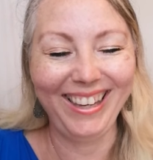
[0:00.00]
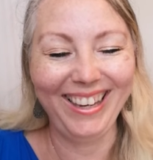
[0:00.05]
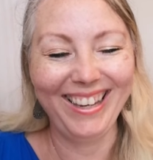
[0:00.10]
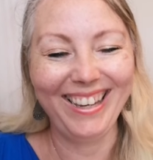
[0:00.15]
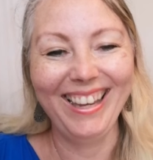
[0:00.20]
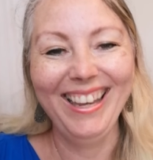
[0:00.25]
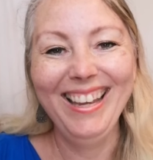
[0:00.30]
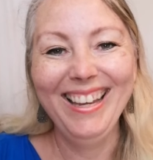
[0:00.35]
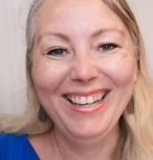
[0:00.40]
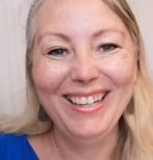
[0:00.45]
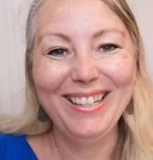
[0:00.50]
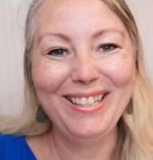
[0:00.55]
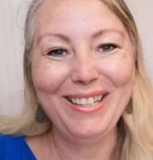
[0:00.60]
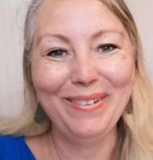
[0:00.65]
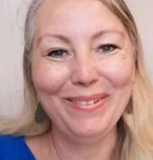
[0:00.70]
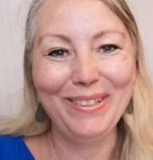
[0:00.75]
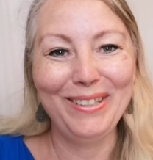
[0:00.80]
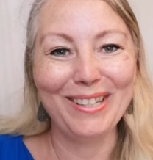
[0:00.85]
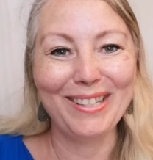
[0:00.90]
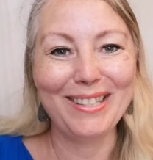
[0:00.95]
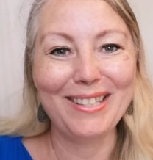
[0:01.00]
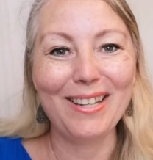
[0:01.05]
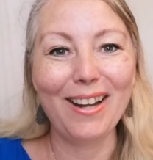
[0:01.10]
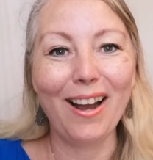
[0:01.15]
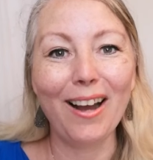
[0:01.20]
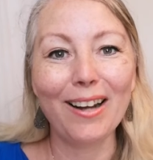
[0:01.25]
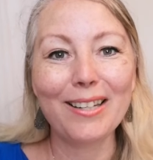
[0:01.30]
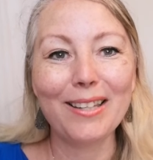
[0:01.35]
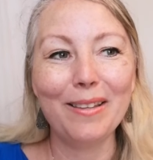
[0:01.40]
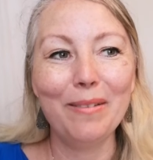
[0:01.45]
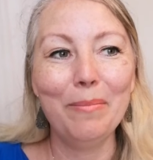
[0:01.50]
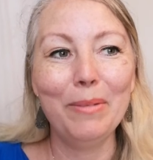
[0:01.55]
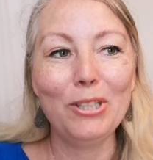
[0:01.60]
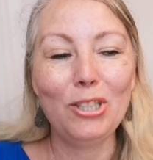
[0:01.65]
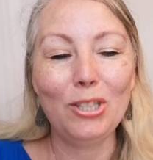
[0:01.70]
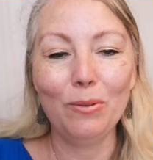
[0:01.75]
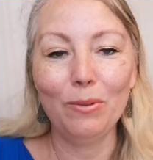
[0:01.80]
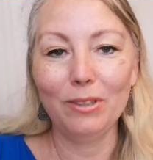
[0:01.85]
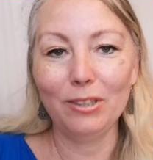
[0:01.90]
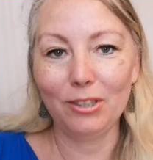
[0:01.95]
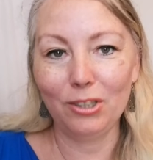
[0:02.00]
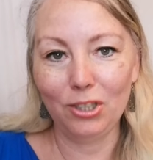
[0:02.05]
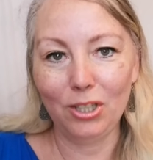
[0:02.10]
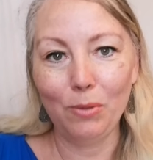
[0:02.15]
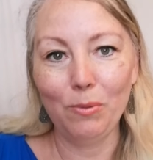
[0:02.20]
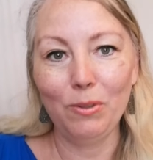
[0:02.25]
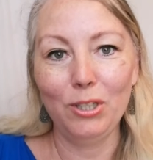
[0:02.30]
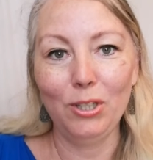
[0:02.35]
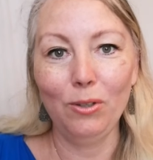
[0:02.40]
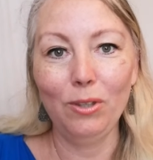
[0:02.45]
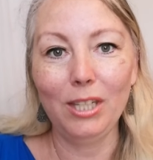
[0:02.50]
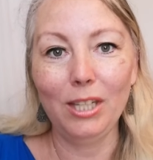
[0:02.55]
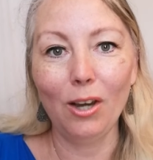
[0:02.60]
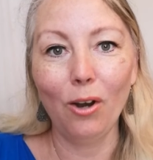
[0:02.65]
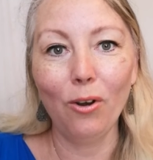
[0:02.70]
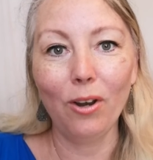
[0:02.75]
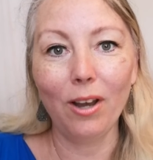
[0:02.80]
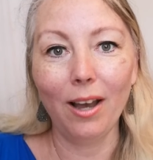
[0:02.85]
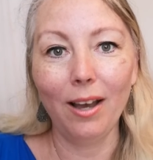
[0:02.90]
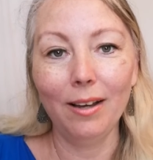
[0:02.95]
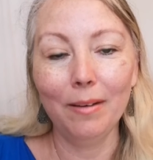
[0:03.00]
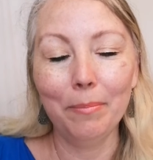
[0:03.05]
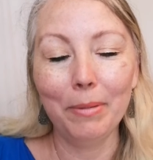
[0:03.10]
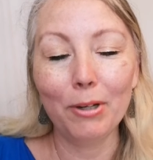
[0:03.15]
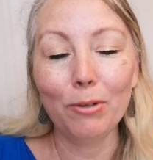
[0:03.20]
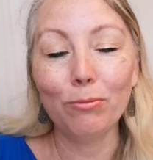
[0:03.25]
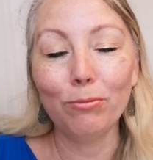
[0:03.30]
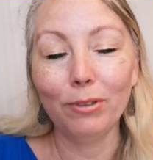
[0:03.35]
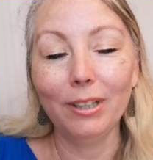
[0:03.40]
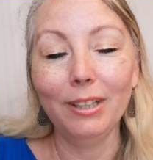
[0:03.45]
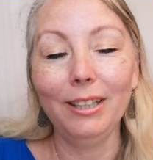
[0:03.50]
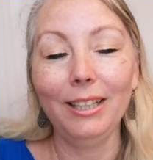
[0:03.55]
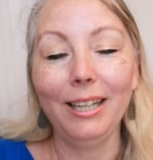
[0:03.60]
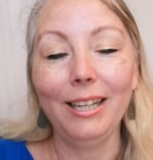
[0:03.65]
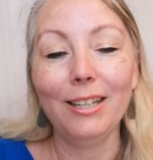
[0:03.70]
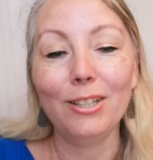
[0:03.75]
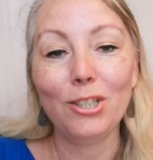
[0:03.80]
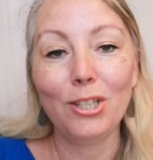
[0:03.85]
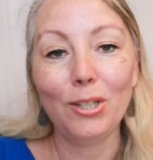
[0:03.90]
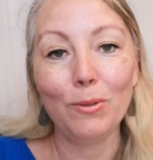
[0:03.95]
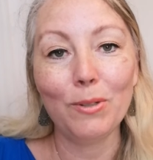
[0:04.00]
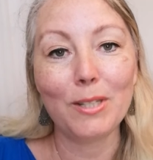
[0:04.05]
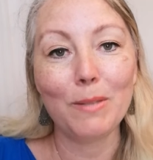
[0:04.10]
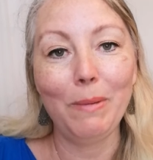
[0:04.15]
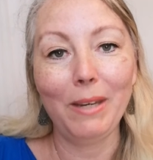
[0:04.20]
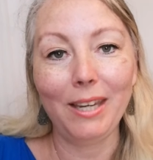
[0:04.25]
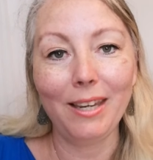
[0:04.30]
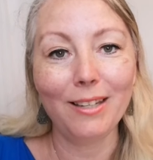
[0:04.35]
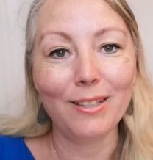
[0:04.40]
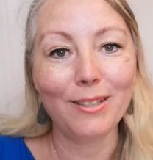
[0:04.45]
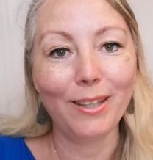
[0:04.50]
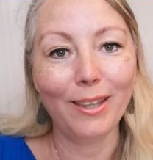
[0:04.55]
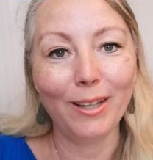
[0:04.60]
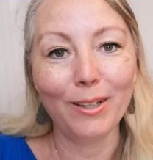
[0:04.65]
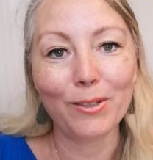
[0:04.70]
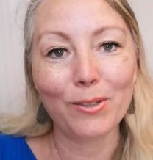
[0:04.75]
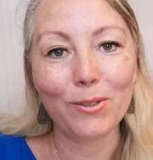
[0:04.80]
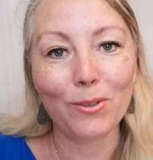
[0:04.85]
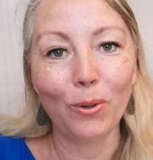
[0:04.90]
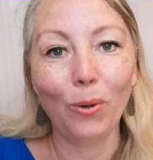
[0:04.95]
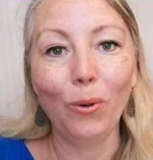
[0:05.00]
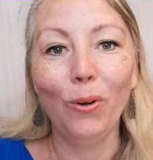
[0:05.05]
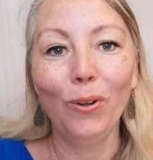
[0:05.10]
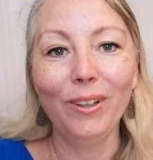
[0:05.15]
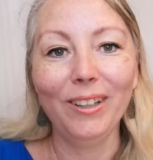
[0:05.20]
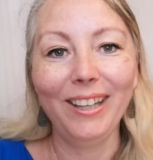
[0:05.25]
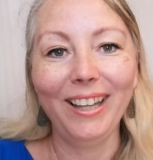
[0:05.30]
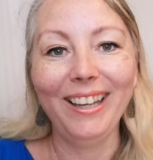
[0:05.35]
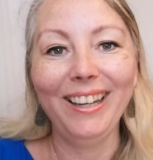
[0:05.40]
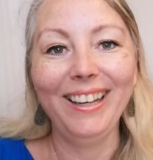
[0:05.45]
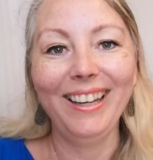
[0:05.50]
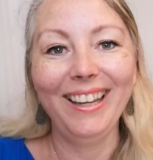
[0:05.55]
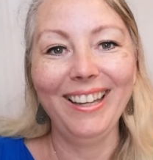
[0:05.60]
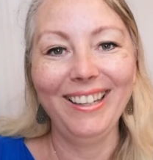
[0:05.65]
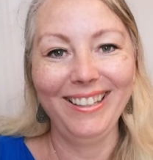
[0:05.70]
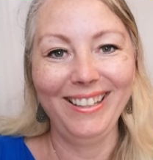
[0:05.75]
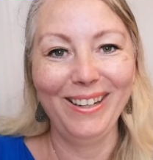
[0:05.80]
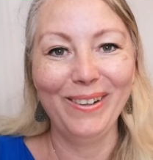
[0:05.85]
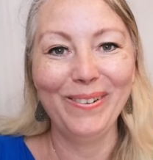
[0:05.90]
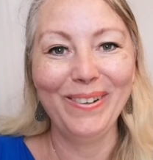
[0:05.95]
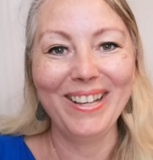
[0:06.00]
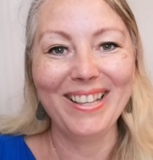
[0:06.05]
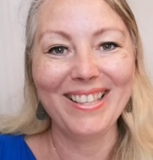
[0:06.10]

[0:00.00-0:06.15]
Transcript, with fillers: Like she would just talk to them, but she would she would do the yoga, but really she was speaking to their soul and, you know